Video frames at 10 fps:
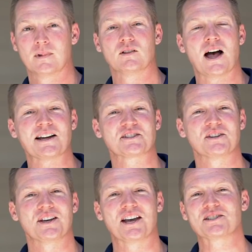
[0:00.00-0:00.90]

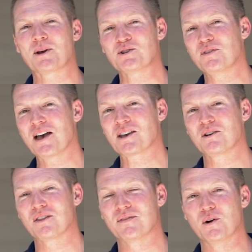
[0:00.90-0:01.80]
Lastly, a special thank
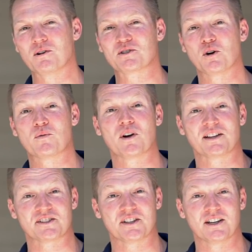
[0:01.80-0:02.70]
you to the folks over
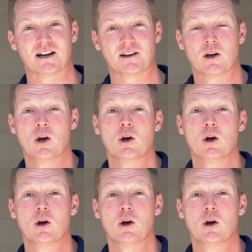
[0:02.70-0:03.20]
at ZHIYUN